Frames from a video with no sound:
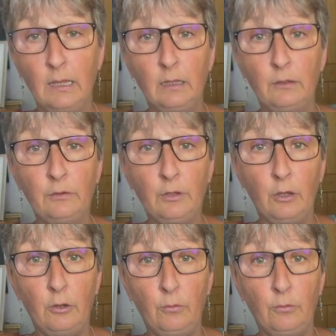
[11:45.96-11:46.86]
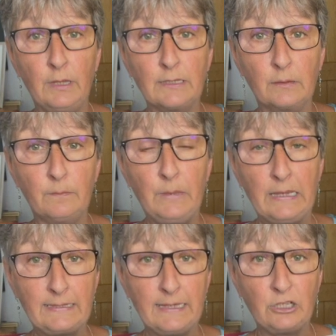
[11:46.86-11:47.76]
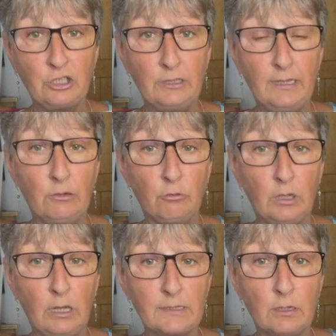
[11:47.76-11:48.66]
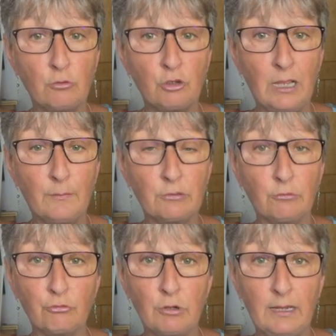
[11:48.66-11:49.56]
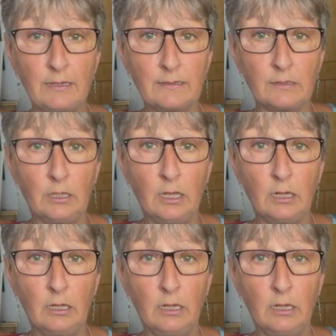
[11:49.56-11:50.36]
So there's a big section in here on colours, a whole chapter on dragons and colour.